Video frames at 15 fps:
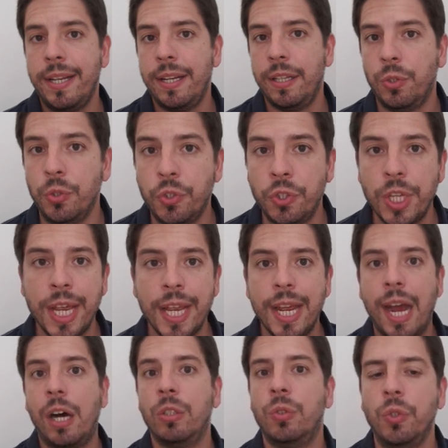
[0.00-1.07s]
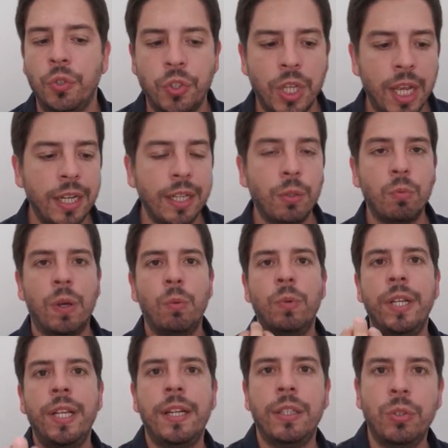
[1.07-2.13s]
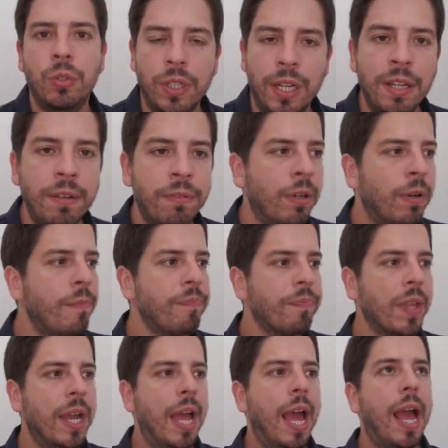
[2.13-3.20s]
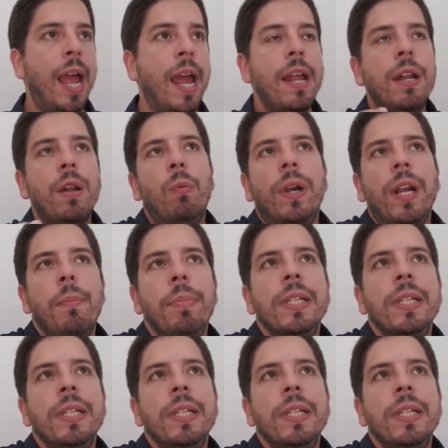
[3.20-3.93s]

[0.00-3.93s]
to say, how to sell it, what we needed to deliver. And what happens